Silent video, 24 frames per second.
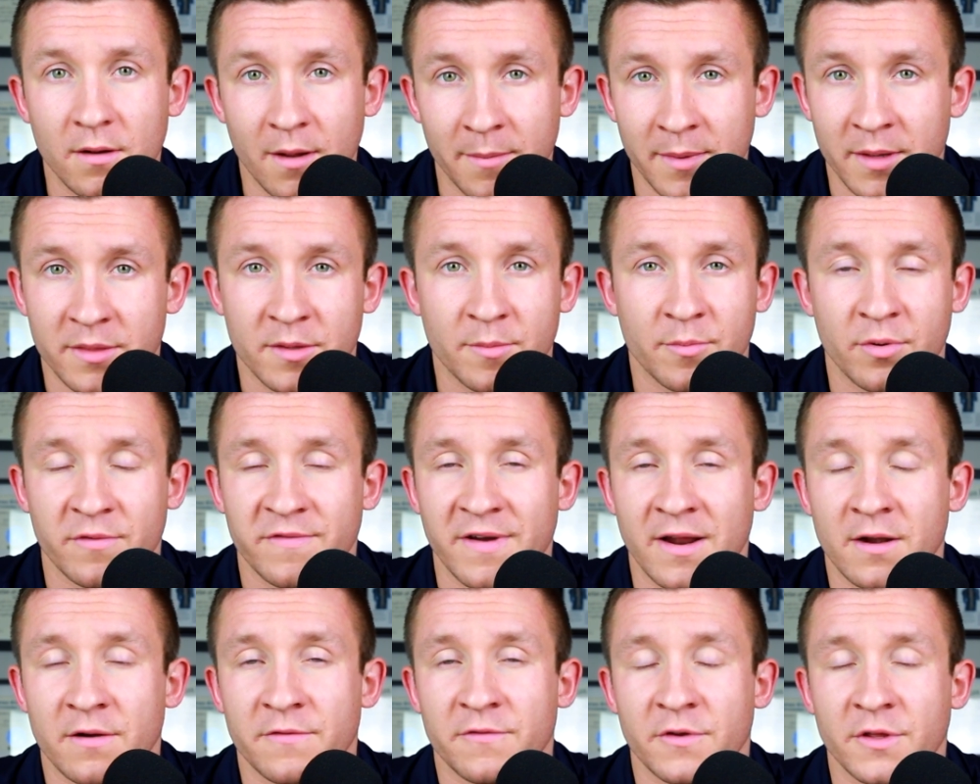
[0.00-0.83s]
I'm not the
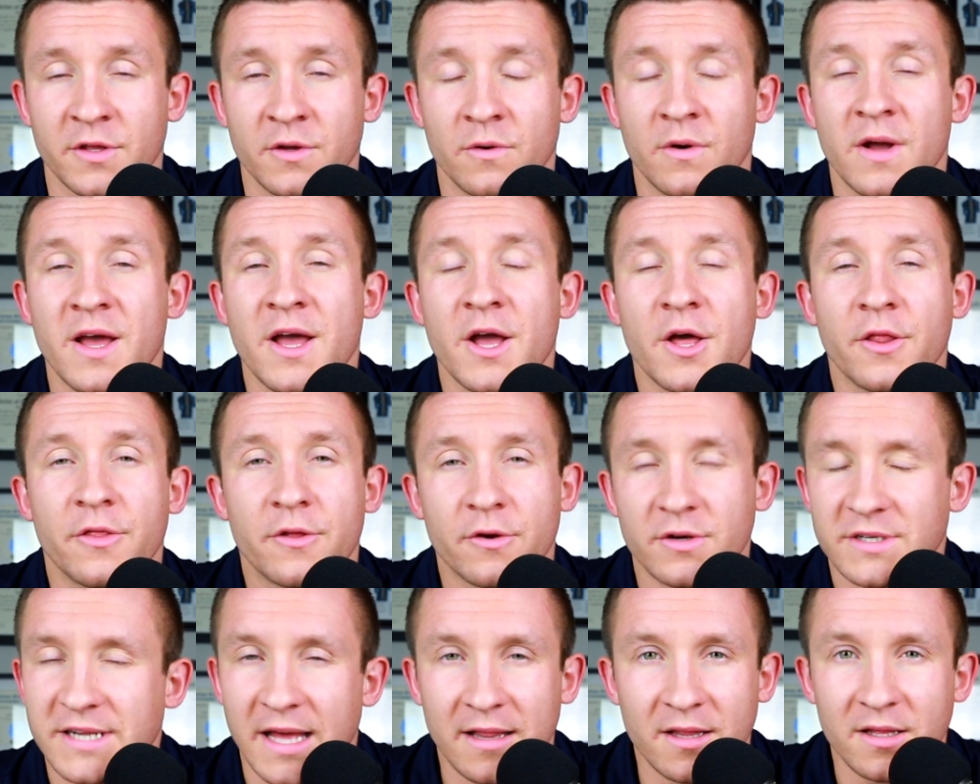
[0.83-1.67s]
provider for you.
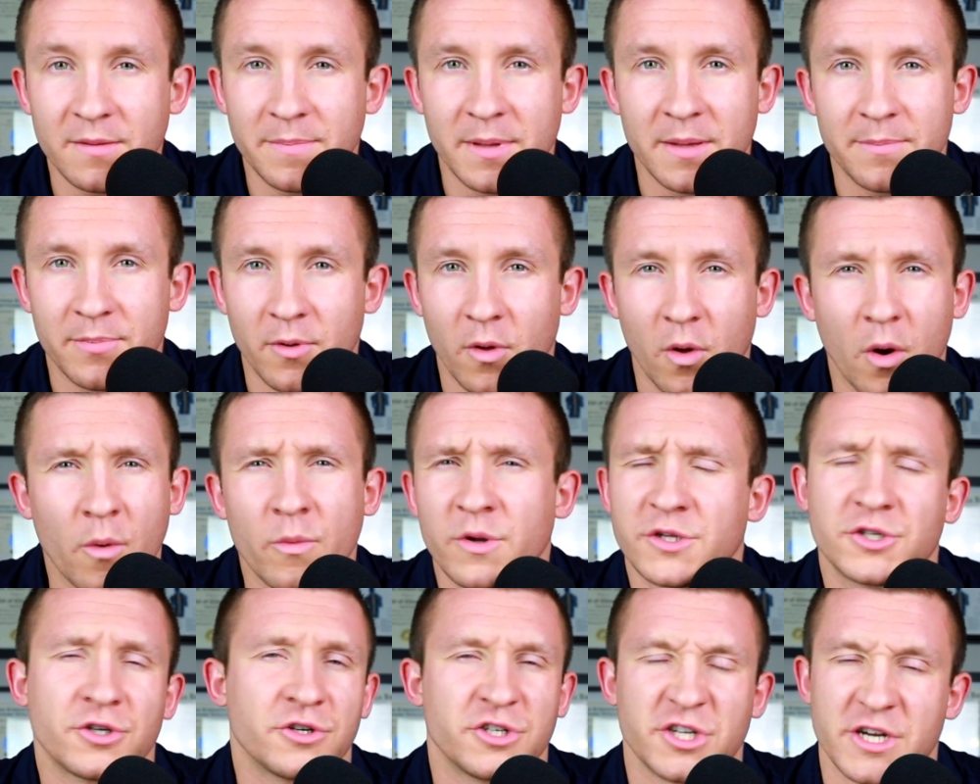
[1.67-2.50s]
They're telling people, oh,
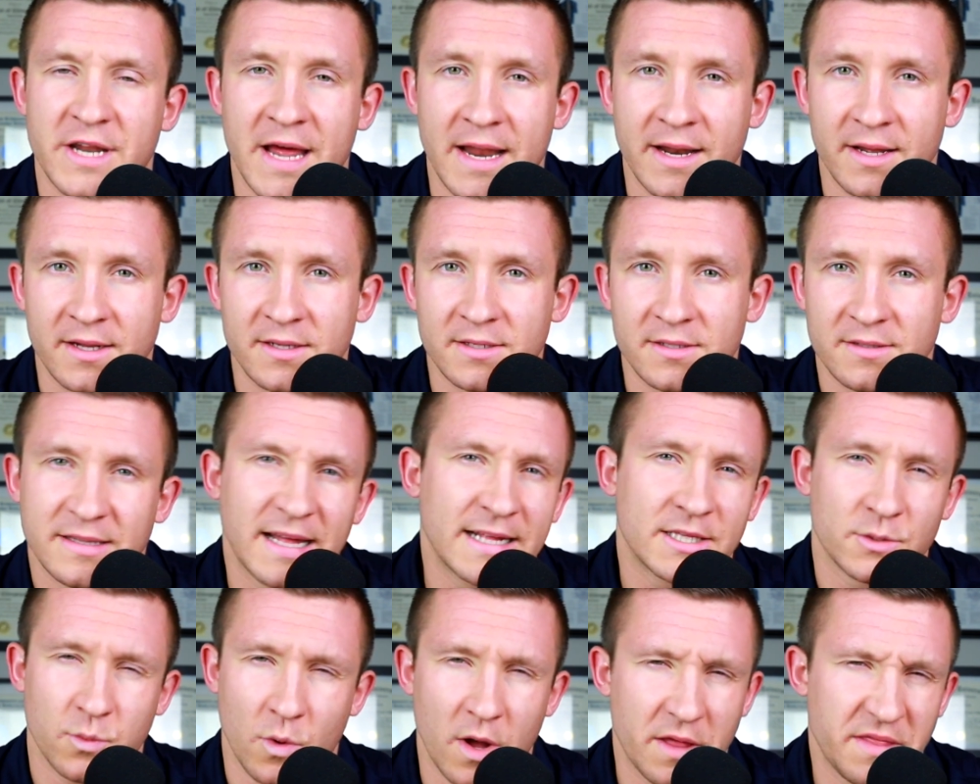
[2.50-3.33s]
it's your genetics.
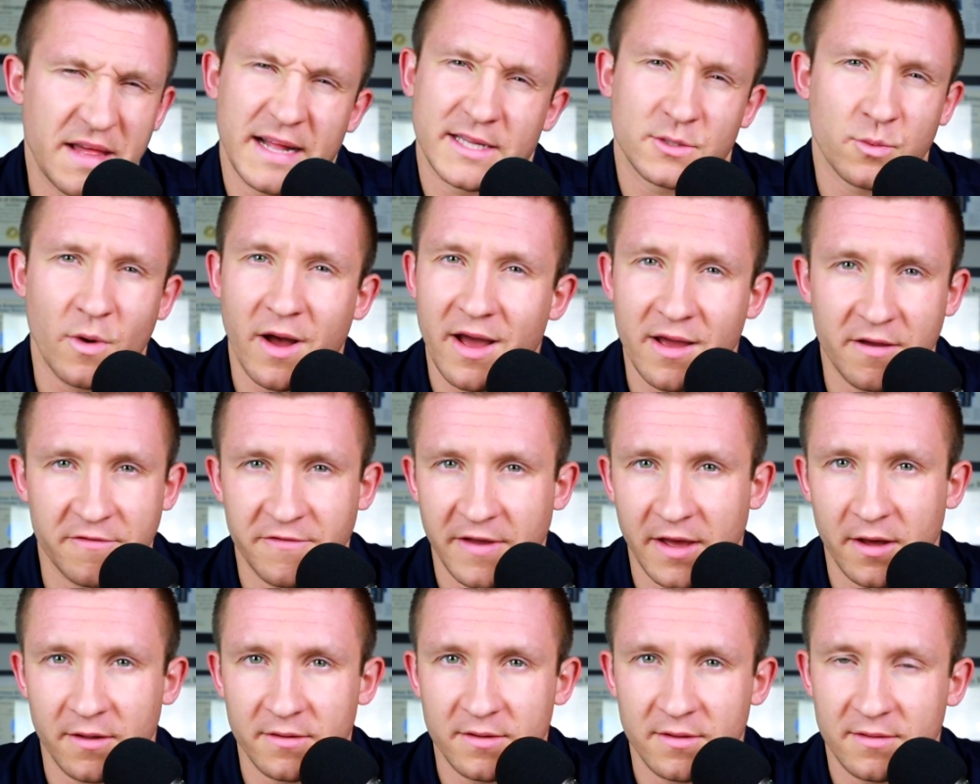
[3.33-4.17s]
That's why, that's why I
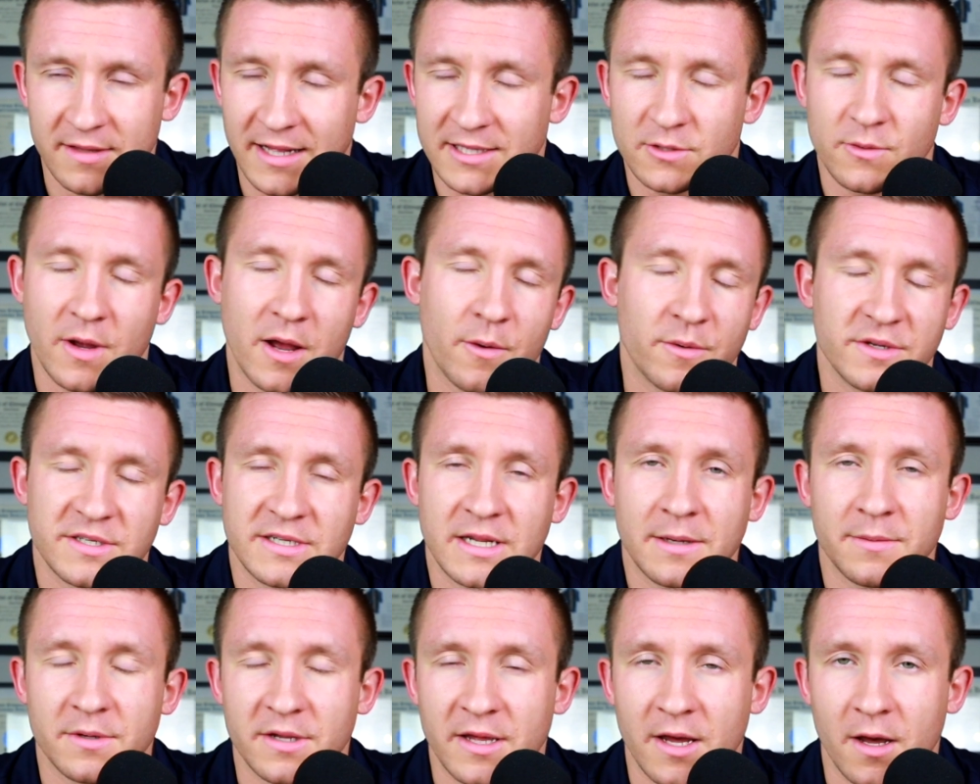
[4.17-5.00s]
failed. That's why I
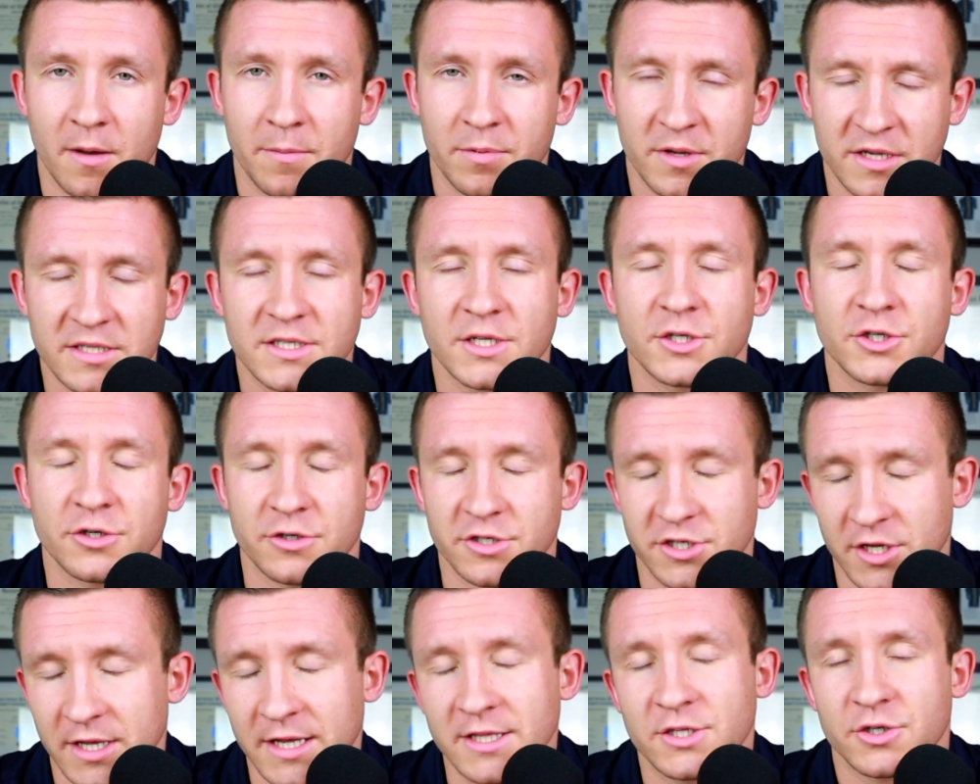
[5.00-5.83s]
wasn't able to help, because it's your,
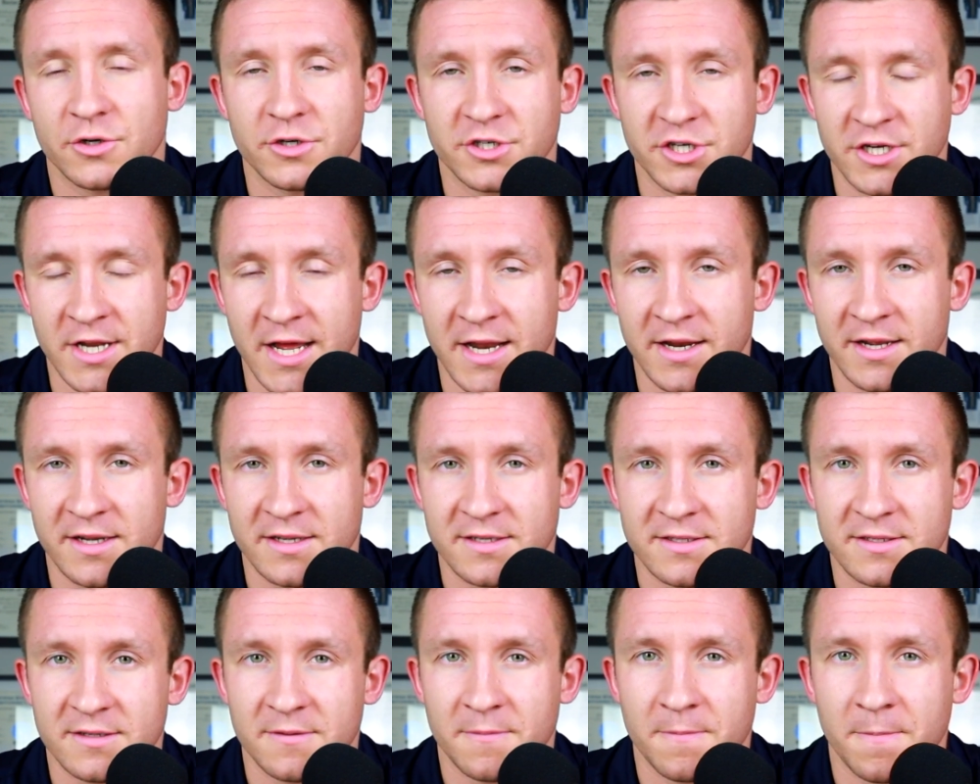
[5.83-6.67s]
it's your
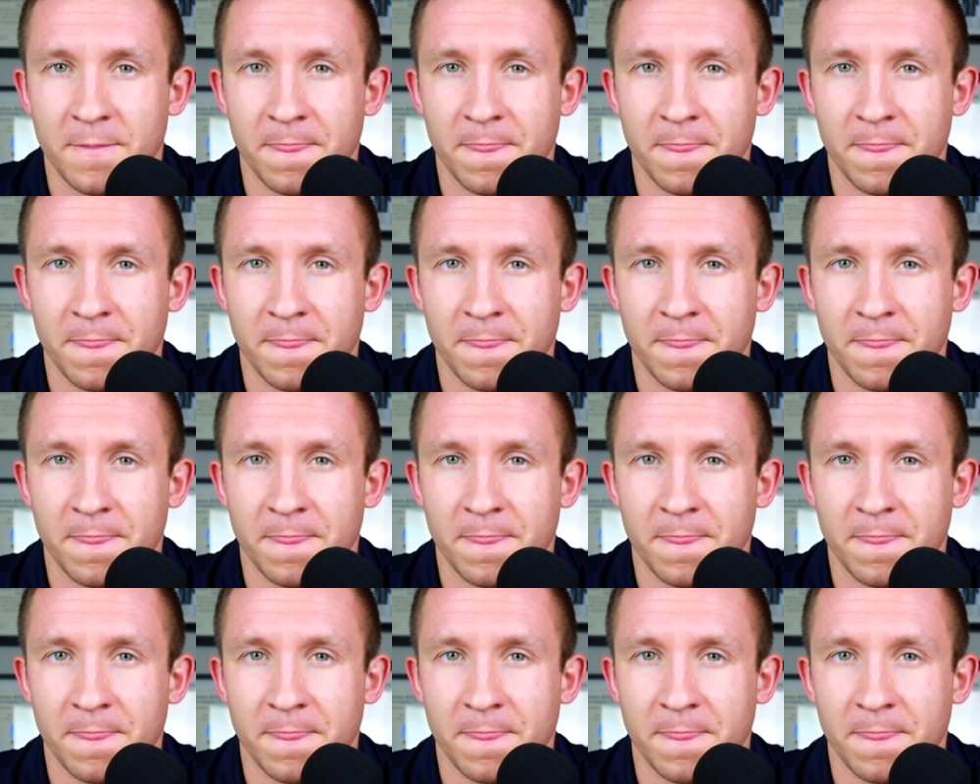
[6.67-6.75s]
genetics.